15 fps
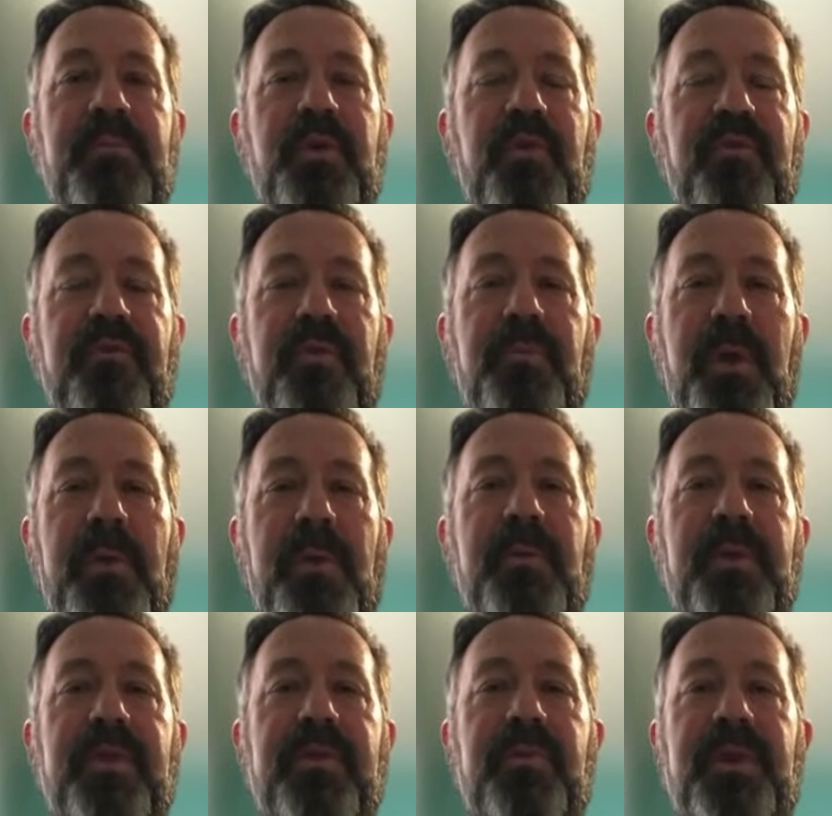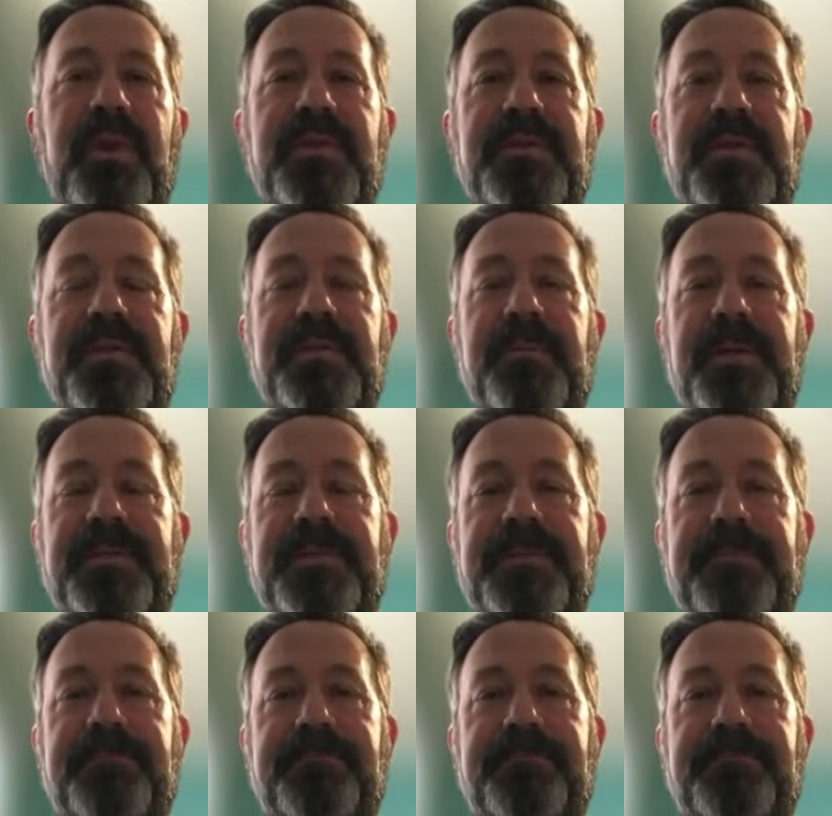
for, for probably three to six months.